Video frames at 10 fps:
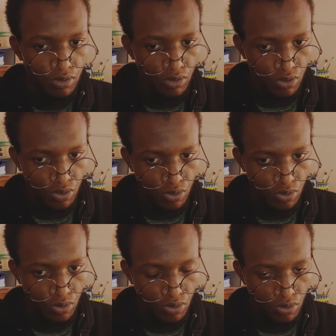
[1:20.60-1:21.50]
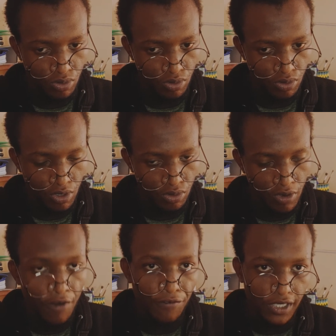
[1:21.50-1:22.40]
So shoe.
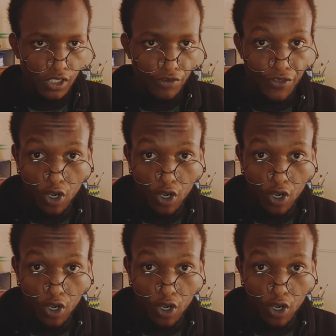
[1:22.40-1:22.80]
First off the